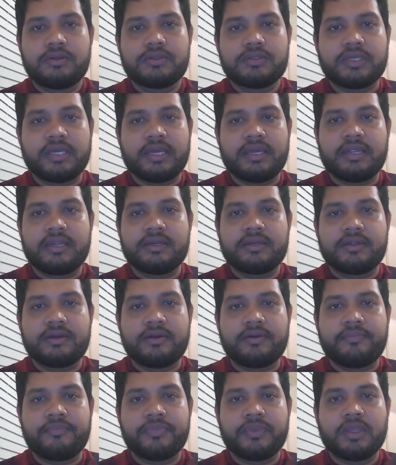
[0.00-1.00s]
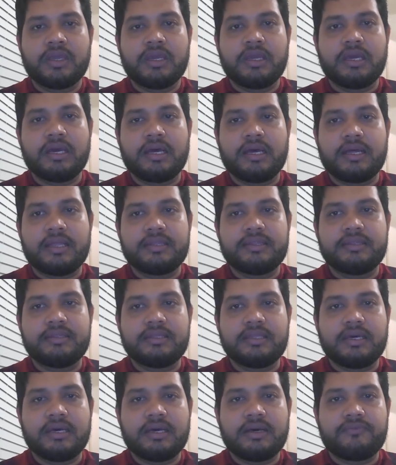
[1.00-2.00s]
And
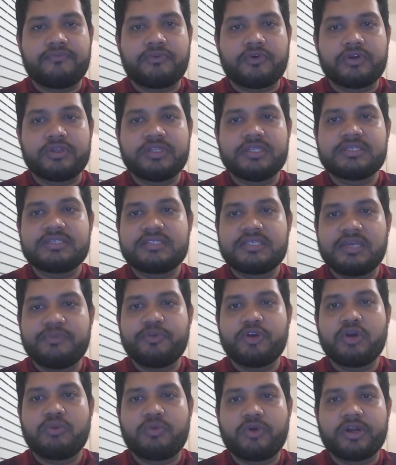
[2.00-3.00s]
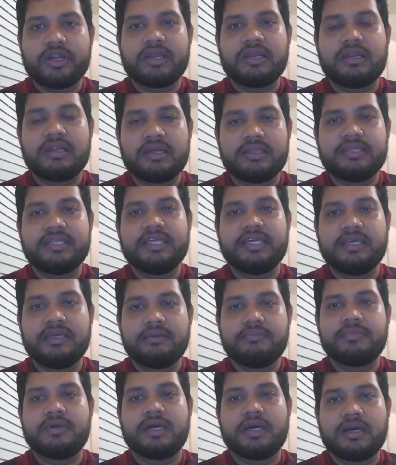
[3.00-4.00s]
for this CMU model,
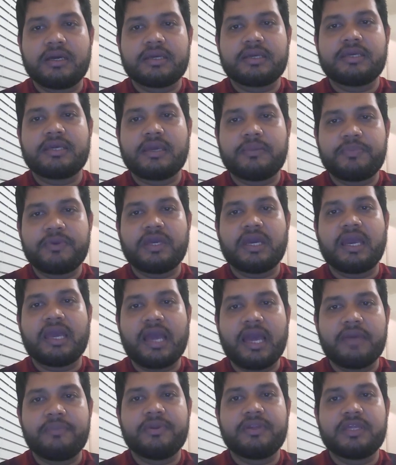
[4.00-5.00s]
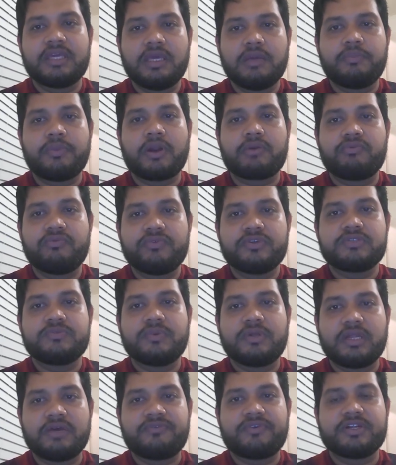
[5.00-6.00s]
the KPI, I mean key performance
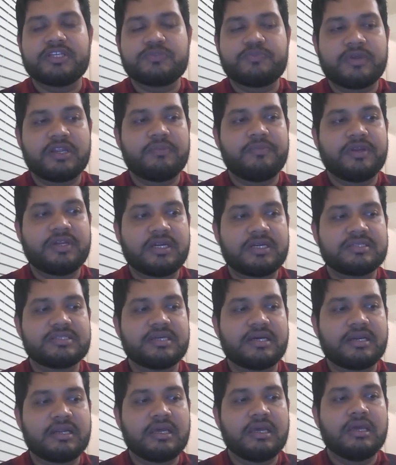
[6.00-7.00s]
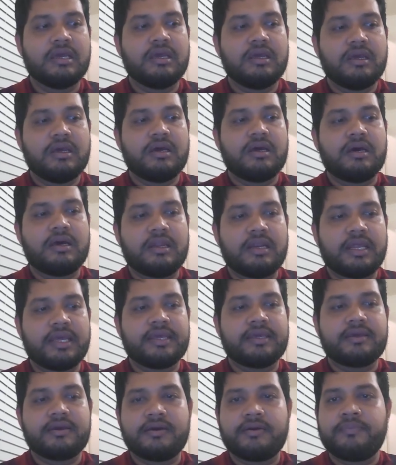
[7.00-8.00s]
reference parameters are
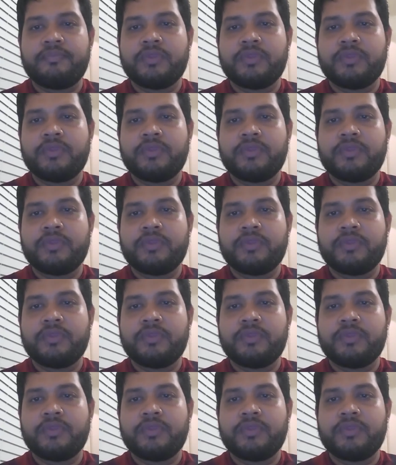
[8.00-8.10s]
like